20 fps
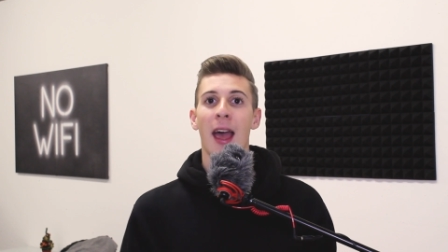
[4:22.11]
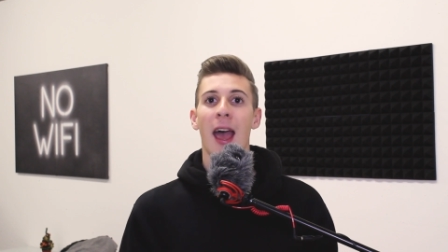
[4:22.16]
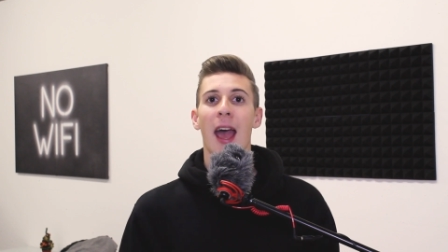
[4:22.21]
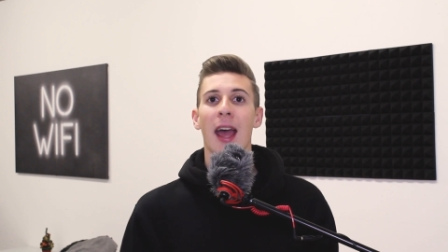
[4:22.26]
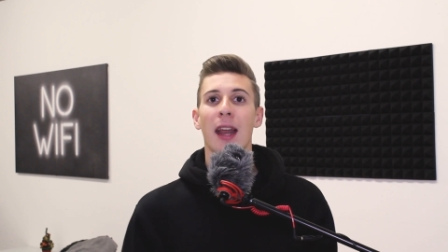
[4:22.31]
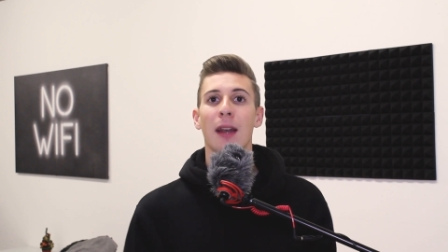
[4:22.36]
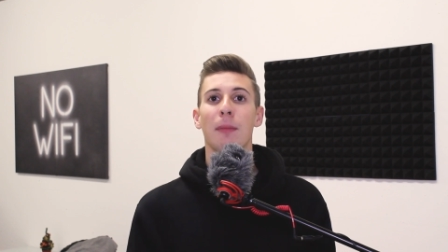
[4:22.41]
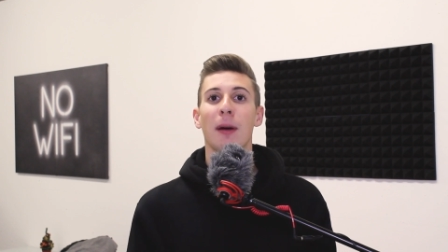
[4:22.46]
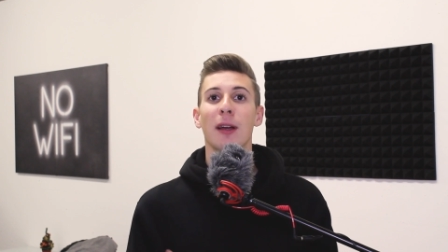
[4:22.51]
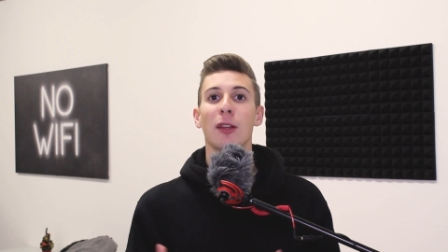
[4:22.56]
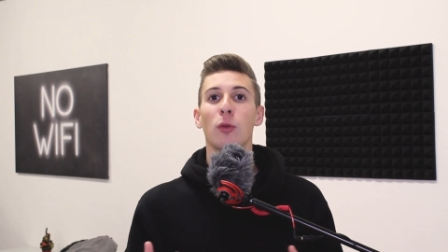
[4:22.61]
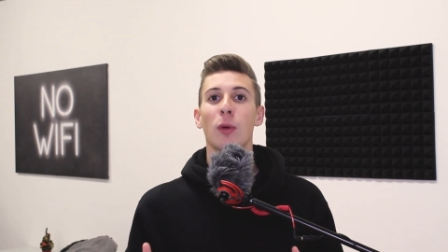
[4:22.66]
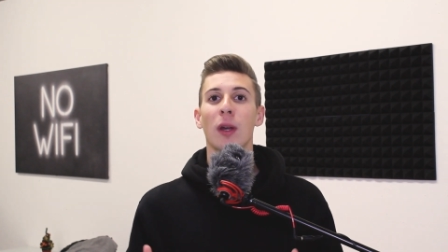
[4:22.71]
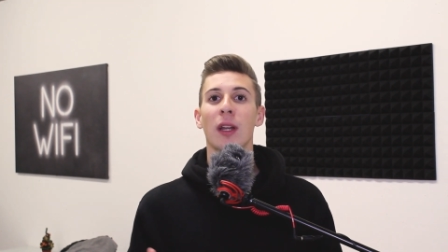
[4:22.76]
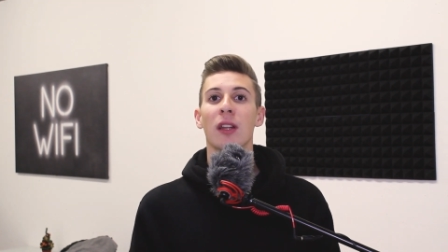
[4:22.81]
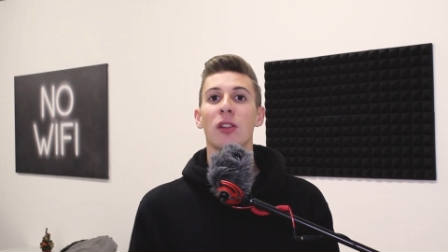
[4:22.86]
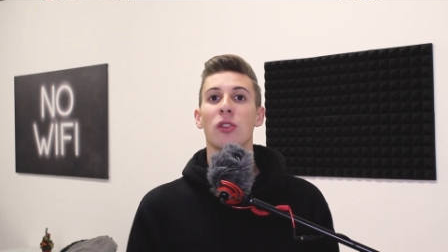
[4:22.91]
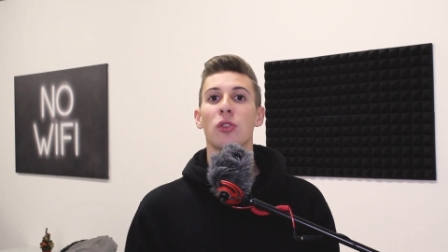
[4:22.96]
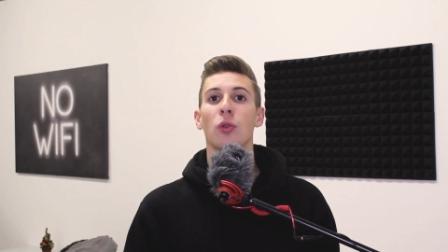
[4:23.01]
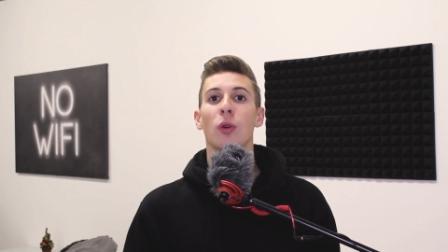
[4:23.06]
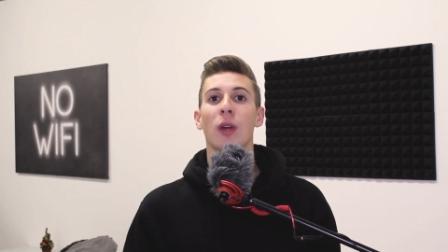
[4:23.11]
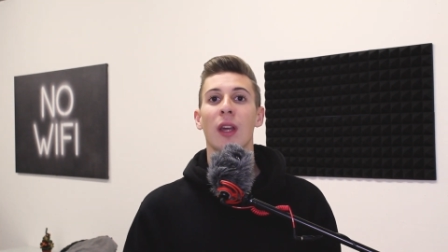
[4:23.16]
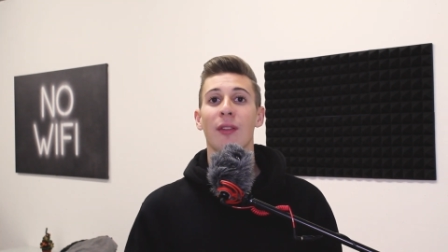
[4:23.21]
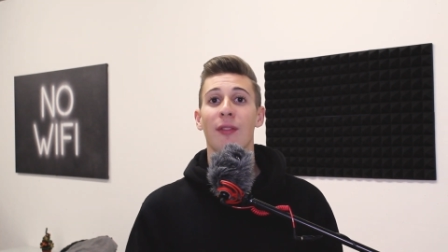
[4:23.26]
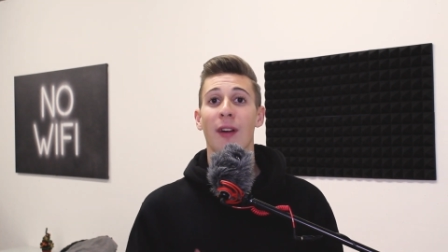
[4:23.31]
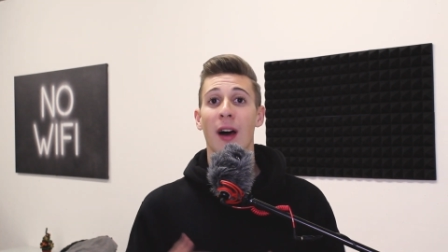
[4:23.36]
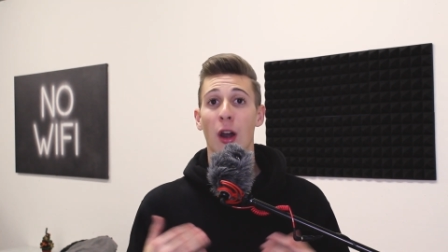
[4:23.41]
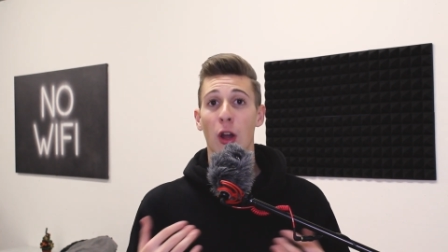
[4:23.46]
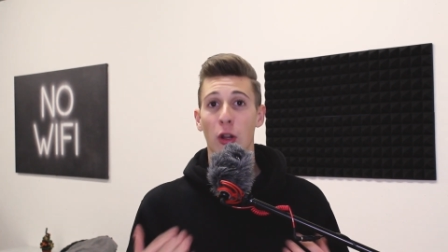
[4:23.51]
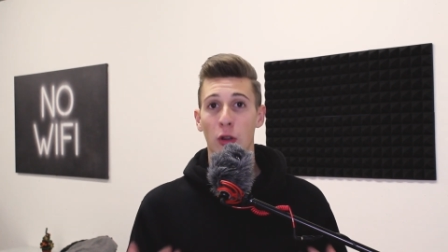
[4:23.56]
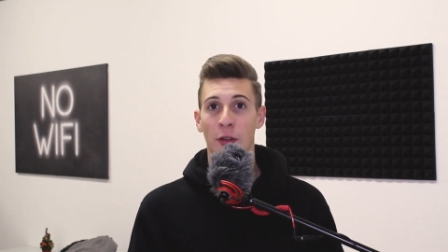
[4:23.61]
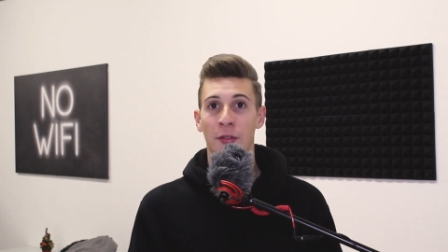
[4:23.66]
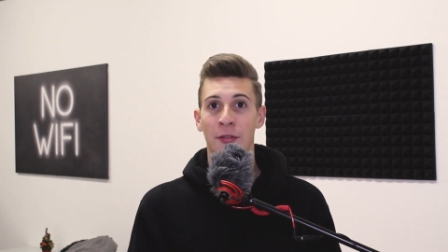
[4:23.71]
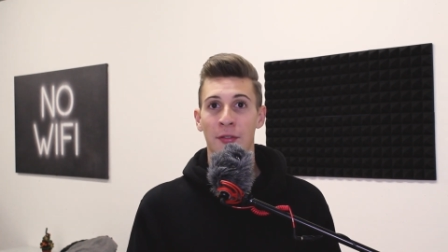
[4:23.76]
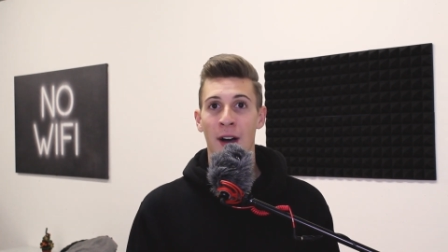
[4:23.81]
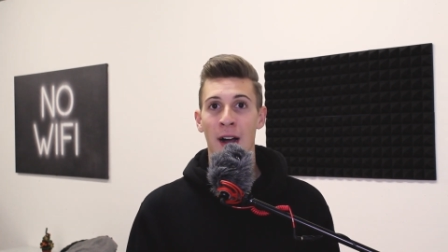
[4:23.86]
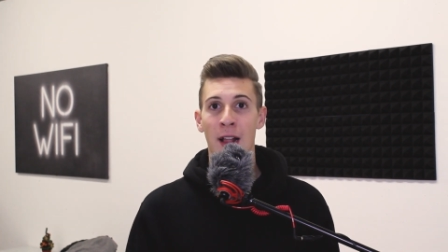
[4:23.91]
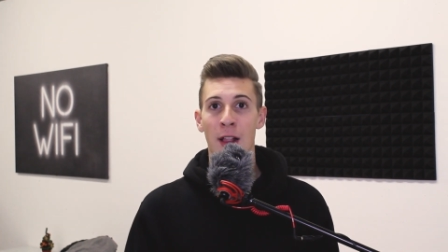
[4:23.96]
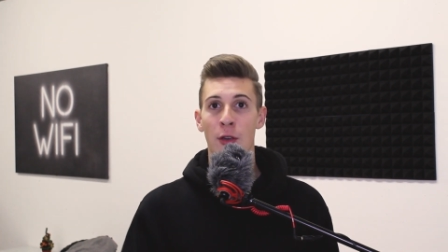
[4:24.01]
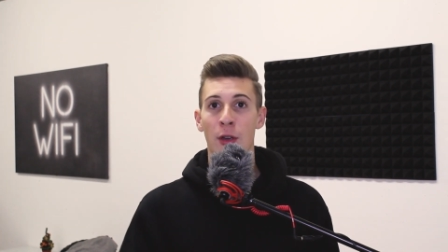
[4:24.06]
And by doing this, you give a lot of
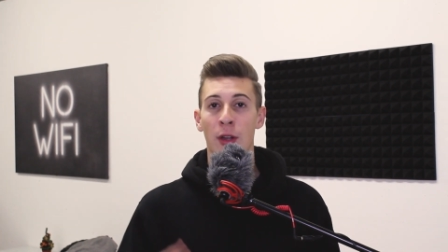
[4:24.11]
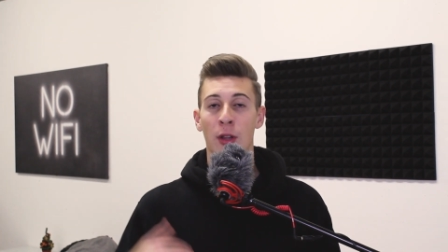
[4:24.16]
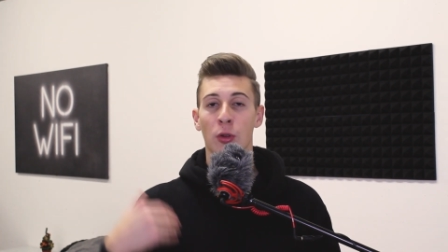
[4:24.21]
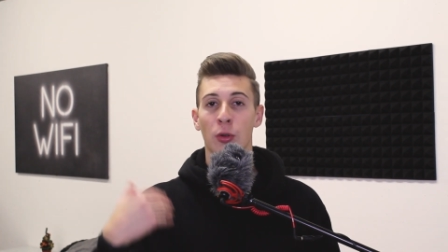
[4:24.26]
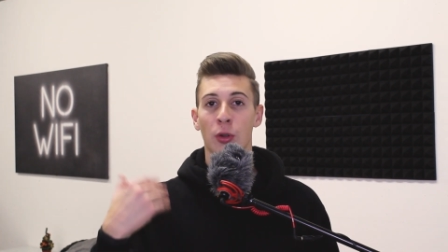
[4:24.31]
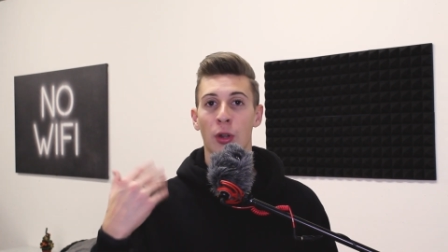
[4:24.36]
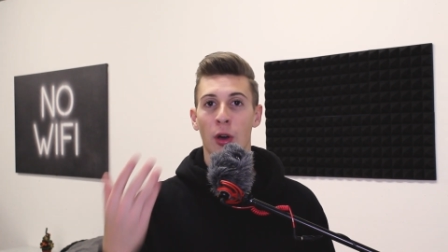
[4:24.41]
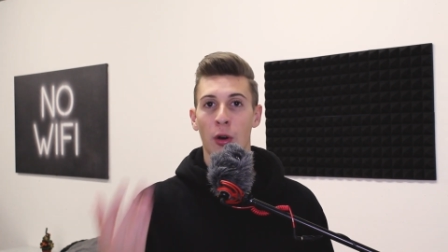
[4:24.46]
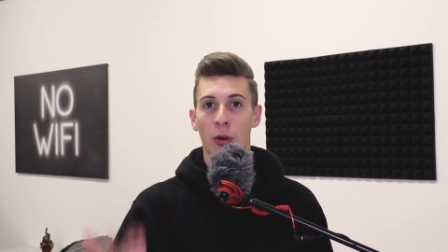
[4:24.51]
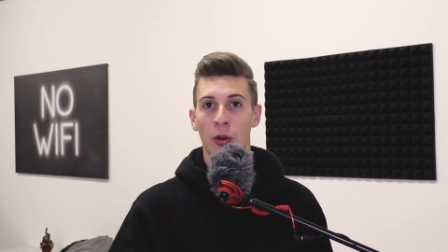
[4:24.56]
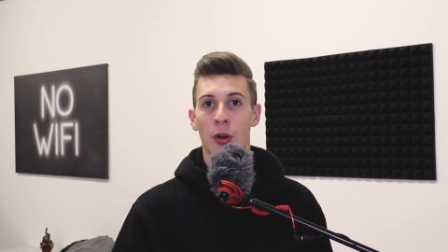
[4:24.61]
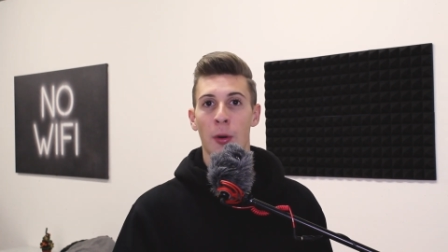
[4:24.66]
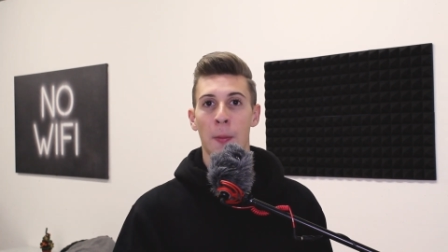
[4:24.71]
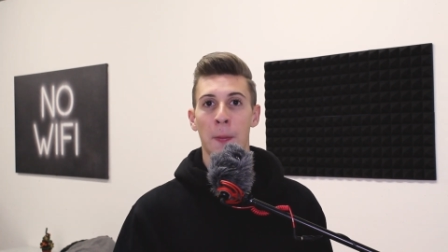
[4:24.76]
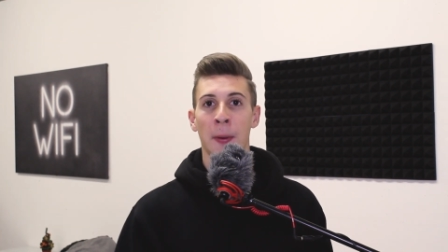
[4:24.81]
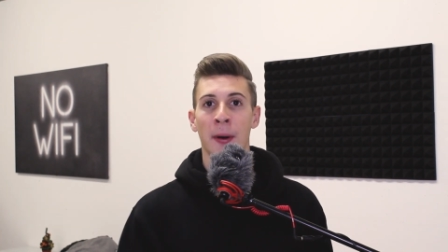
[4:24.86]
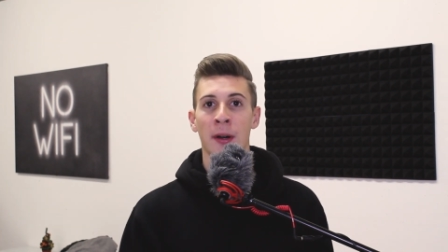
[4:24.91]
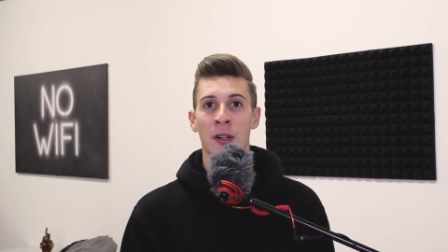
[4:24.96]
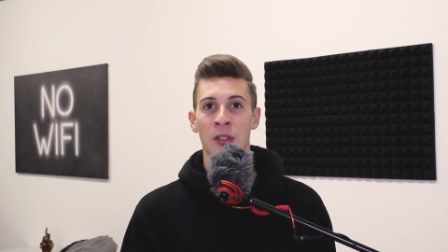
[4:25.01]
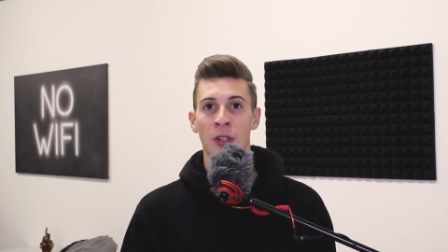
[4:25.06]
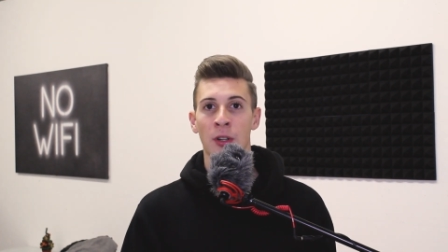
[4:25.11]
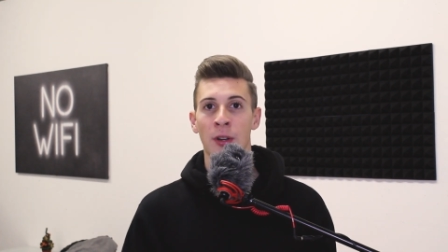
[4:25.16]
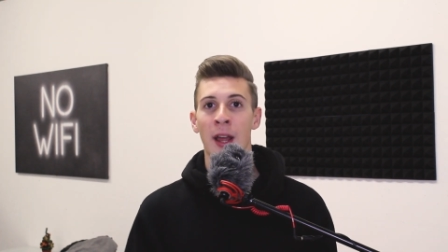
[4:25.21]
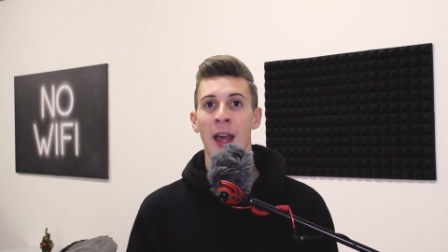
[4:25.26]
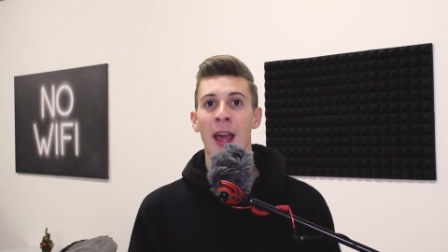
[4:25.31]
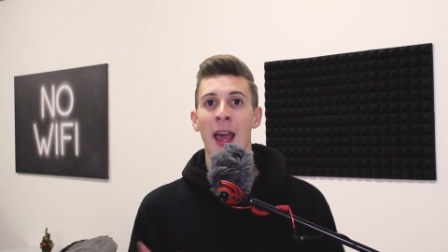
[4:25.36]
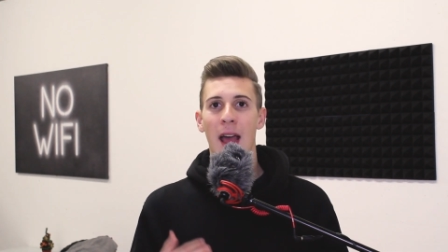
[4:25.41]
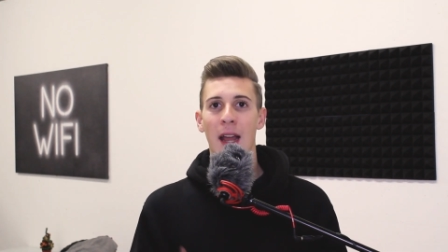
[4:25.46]
value to the other person.